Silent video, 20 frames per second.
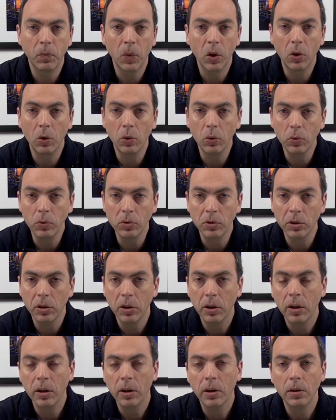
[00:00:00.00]
coots,
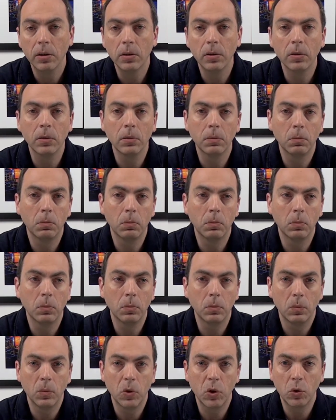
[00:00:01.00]

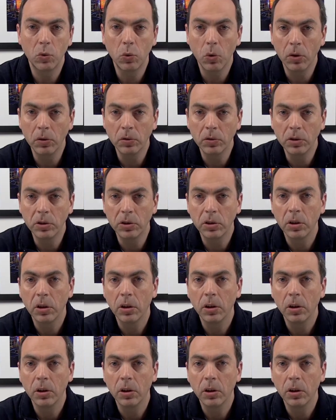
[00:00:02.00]
swans,